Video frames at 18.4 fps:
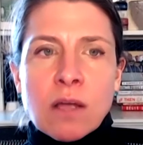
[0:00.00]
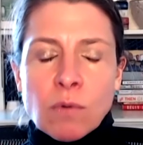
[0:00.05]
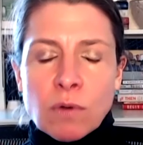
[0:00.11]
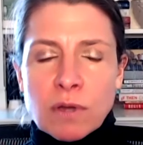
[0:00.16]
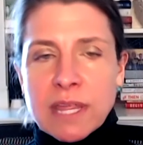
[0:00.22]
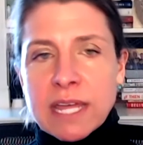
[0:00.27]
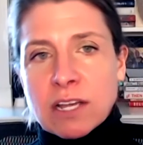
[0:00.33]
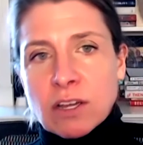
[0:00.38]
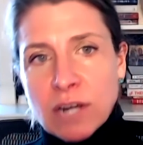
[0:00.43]

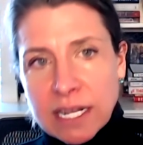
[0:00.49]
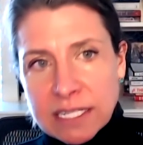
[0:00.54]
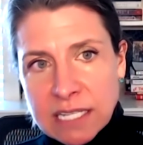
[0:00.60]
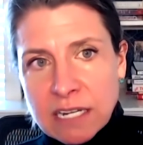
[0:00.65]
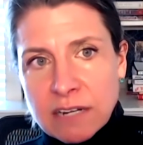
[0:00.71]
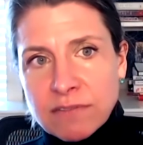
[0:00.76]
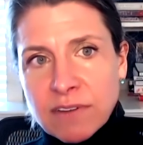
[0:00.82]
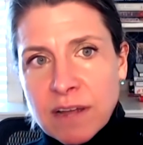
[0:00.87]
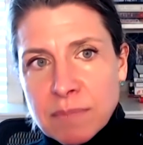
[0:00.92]
where they could
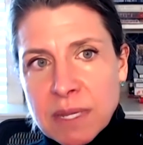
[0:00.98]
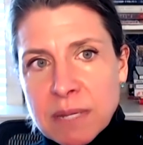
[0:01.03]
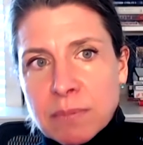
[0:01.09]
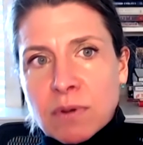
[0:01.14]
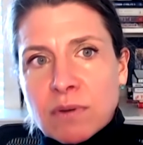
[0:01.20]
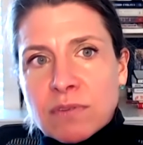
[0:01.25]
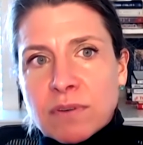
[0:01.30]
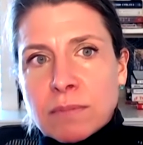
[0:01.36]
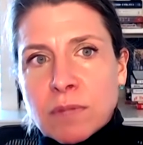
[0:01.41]
identify
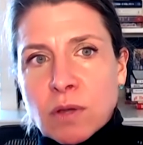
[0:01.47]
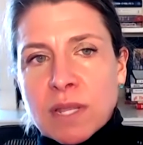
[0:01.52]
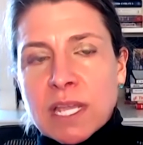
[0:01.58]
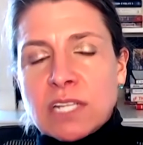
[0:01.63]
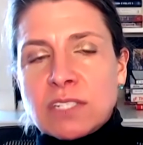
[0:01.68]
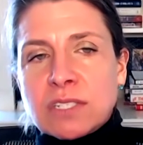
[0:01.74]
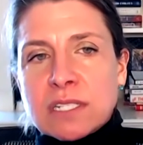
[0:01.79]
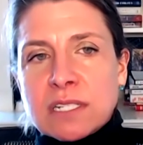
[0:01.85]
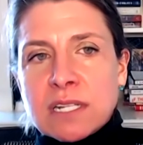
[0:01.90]
people from
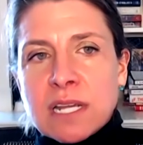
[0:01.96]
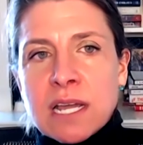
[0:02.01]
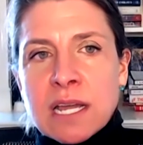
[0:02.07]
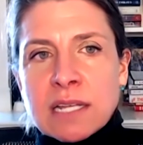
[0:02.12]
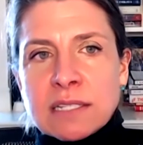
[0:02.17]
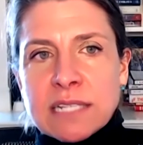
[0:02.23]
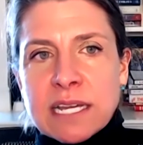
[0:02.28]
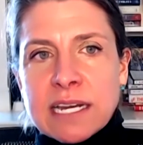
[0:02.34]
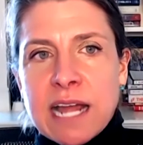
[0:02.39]
location
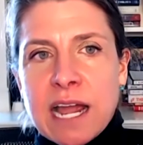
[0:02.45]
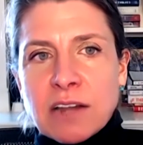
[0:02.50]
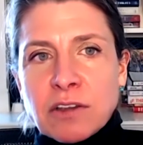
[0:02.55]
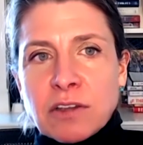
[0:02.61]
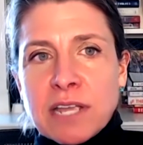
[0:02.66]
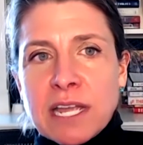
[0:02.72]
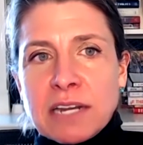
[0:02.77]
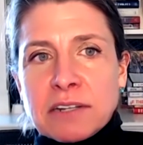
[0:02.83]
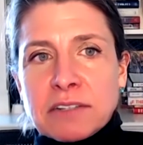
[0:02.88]
data
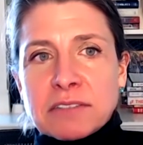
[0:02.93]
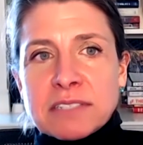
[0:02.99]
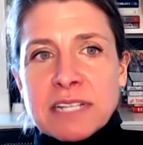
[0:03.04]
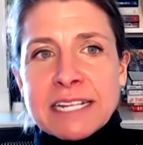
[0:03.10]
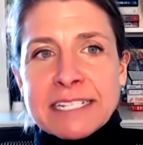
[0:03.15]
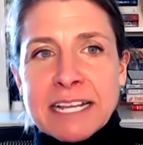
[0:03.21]
aggregators.